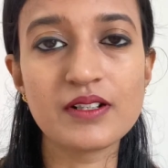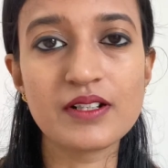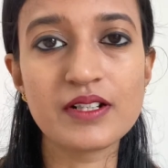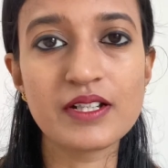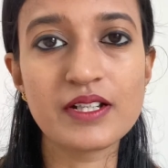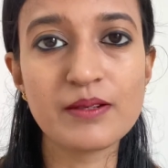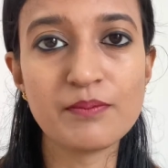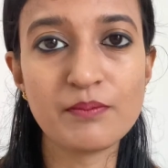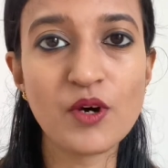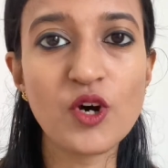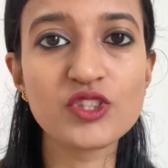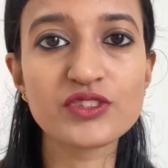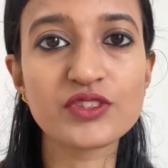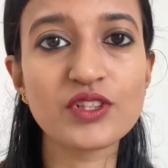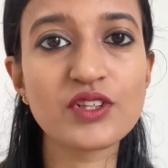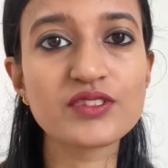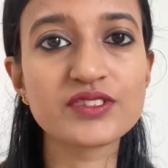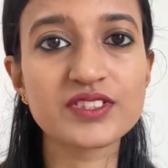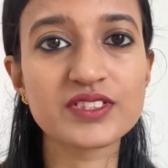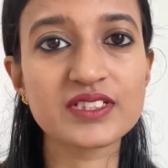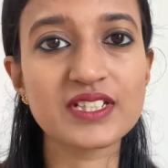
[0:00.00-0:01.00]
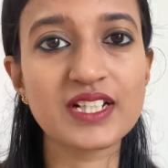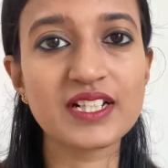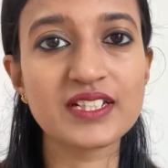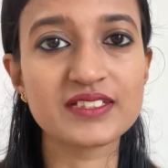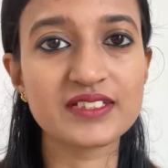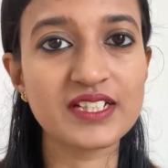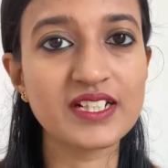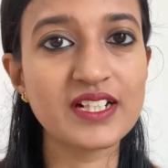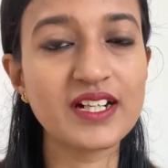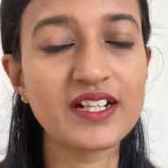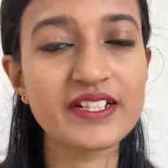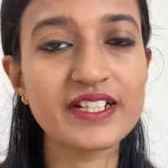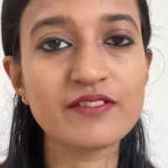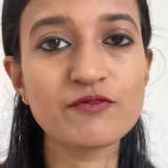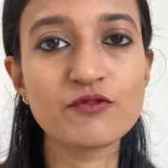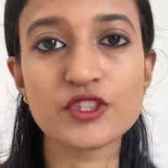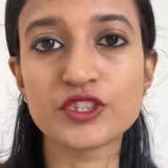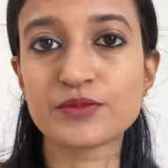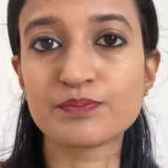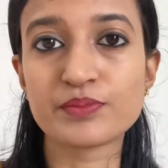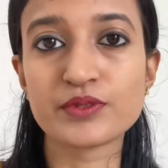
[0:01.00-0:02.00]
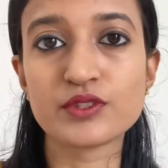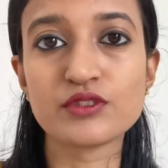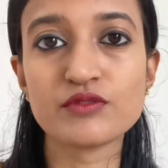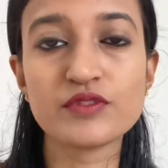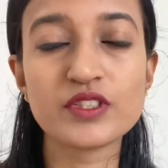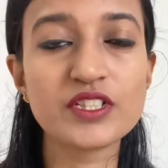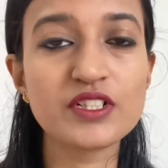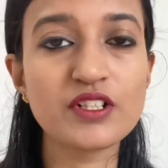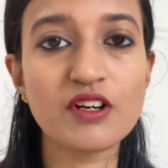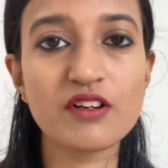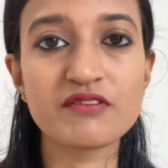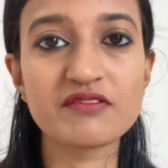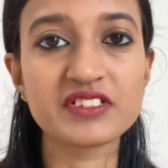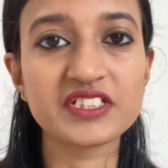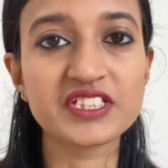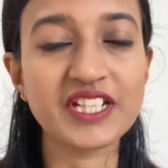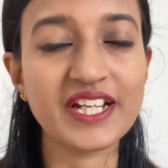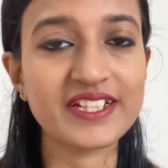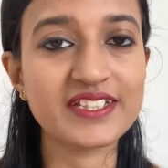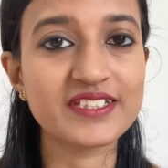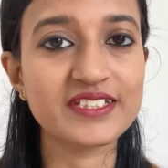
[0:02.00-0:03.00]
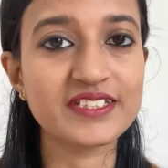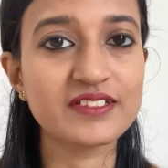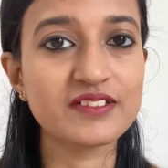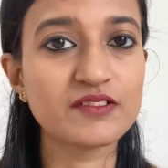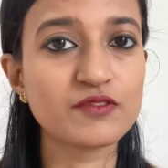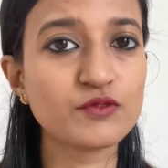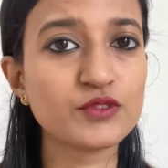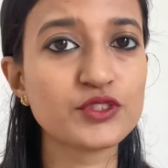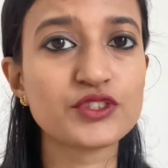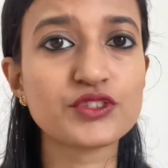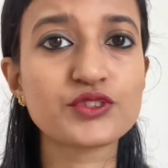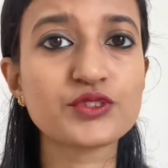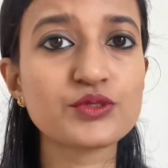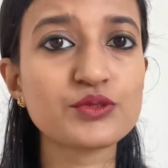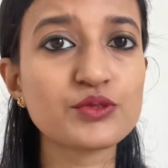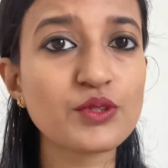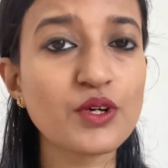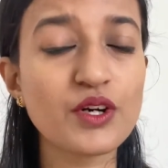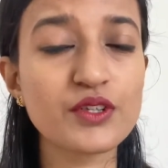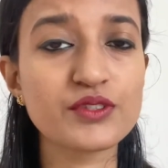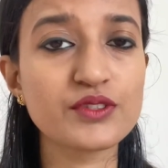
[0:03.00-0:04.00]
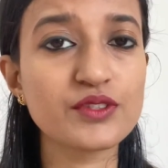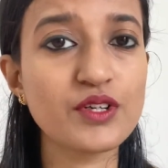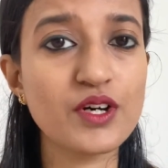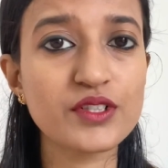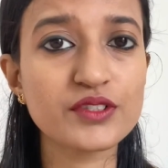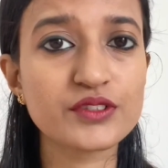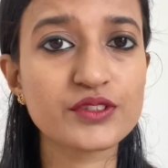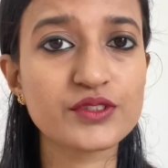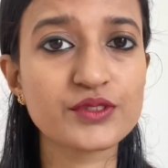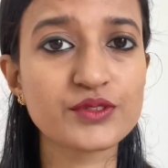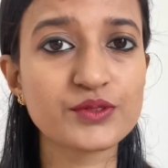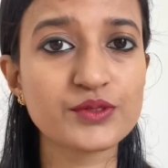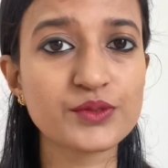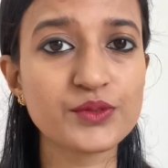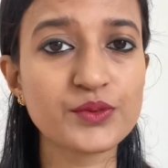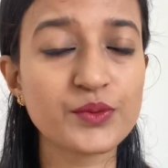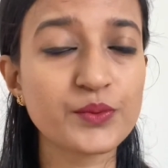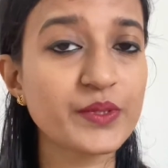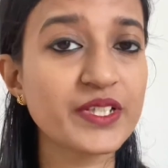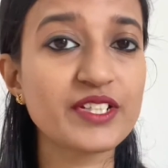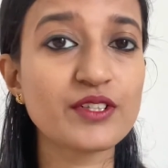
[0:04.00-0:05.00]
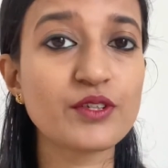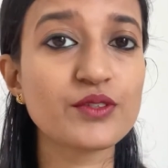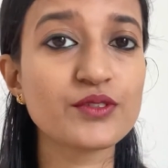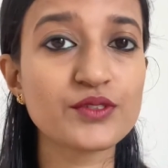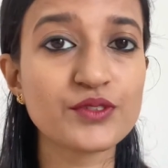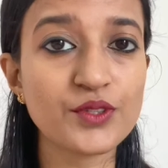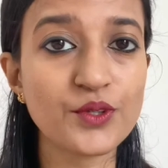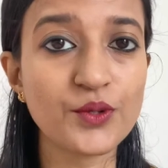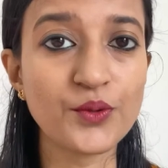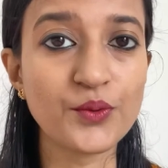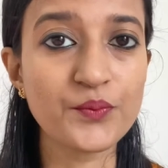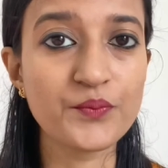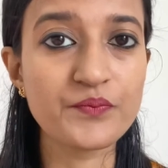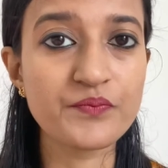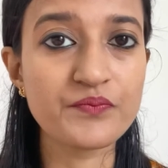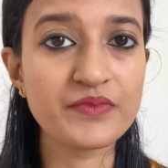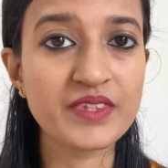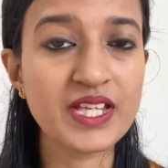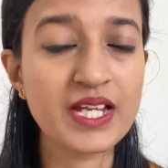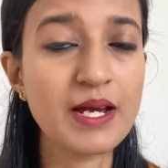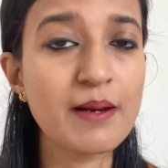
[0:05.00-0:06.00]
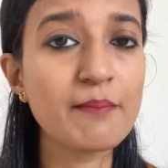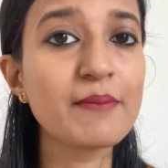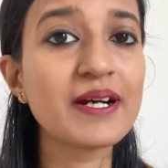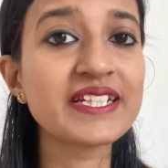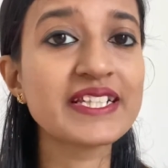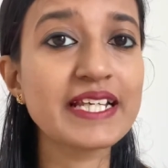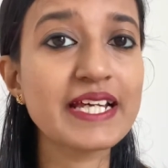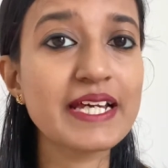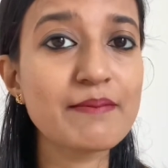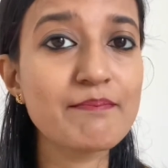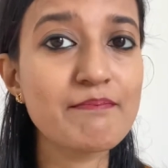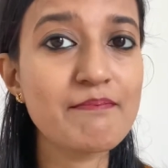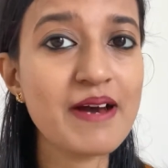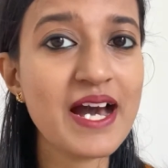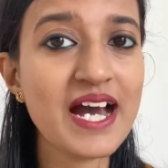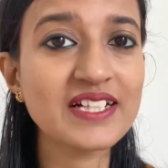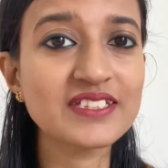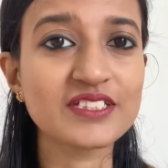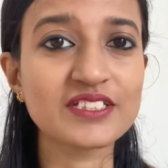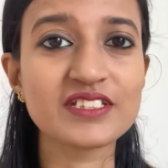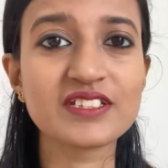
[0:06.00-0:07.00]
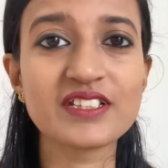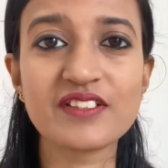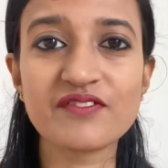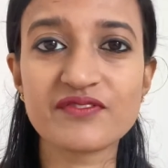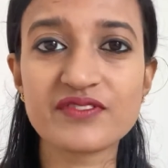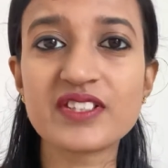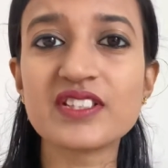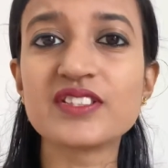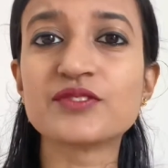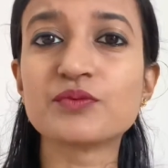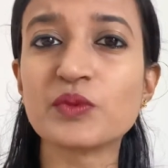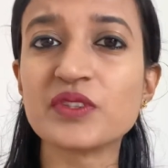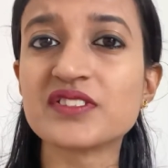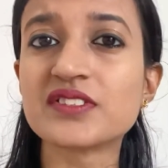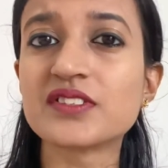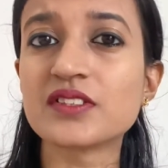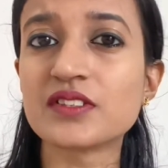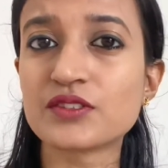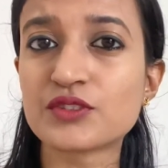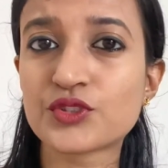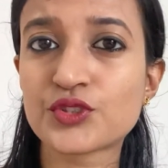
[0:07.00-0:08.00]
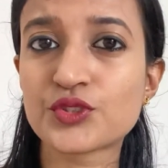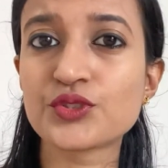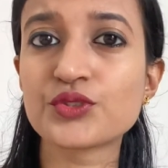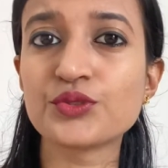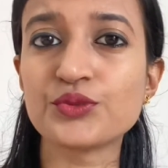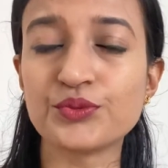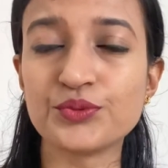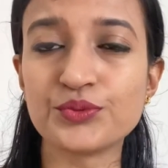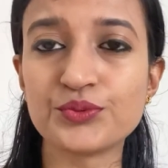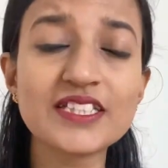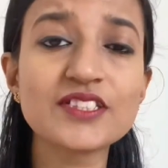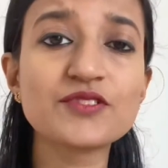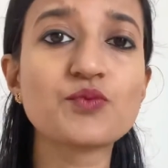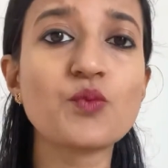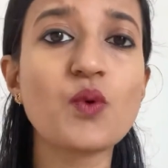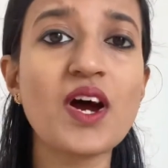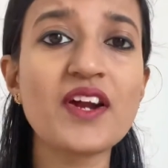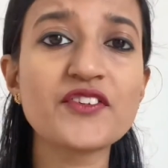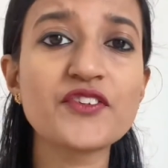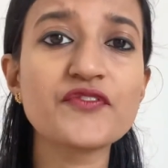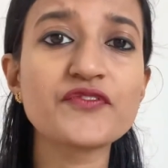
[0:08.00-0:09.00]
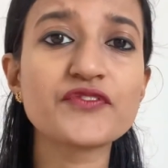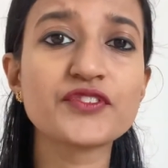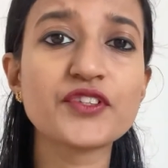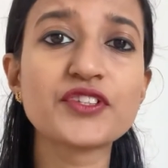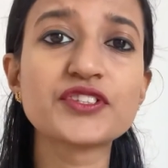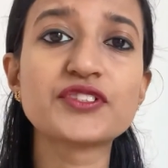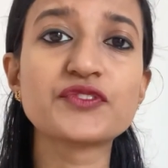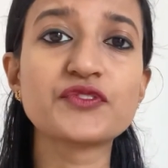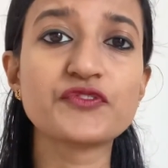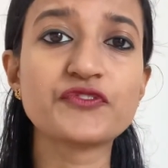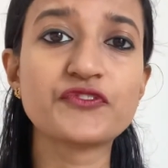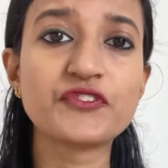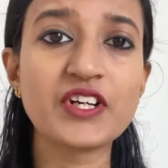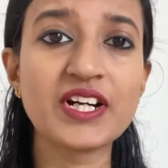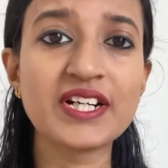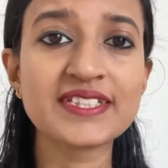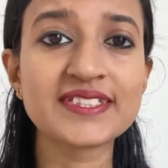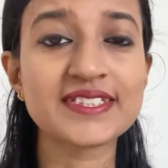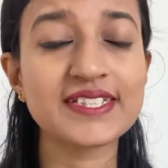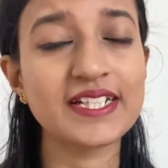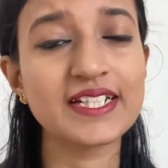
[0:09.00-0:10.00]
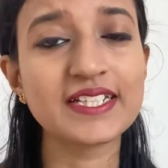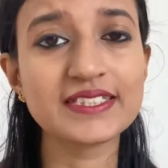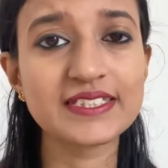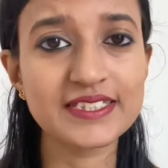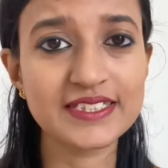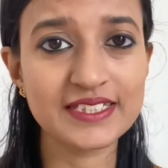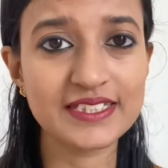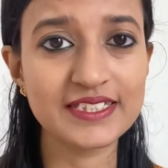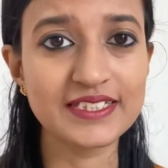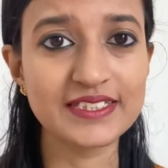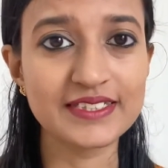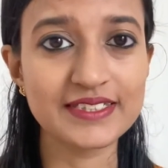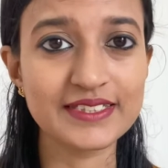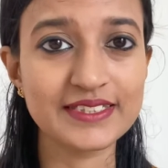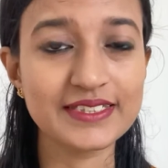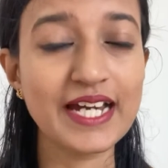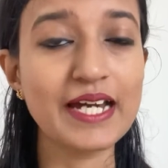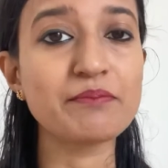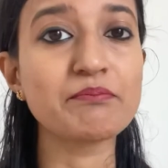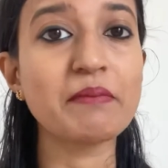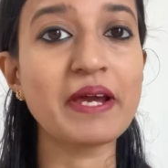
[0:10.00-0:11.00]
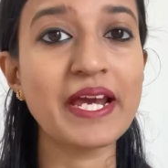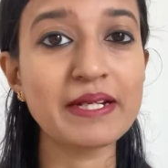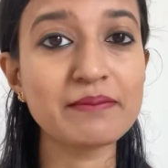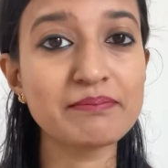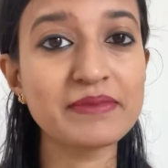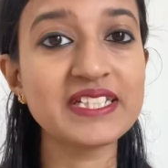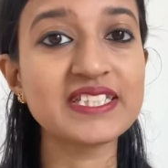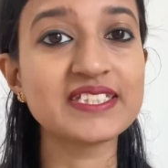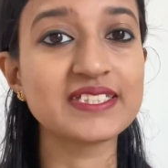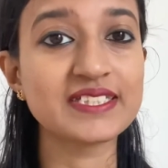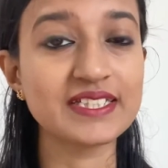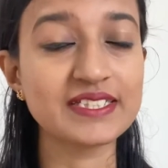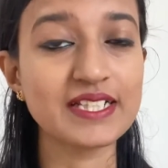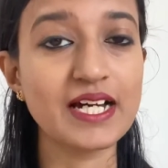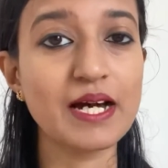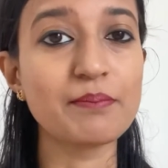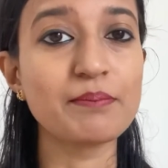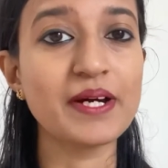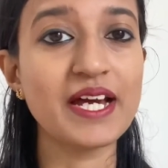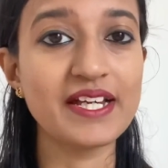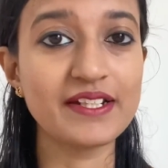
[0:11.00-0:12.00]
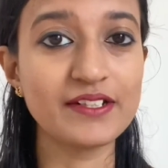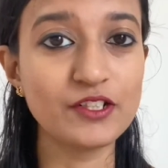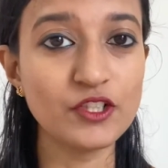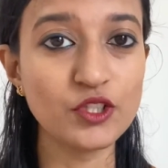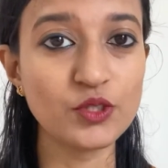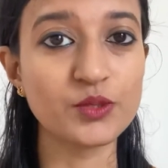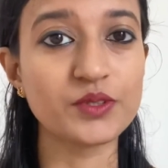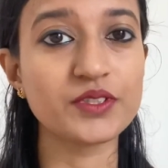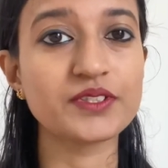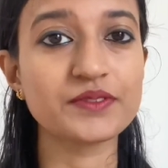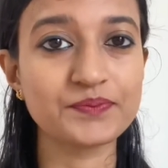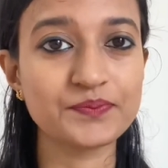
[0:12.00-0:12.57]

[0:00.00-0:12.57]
Emoto's theory was proven or rejected, was true or not true, we don't know. But imagine if this was true. This is one of those first incidents that made me sit up and look.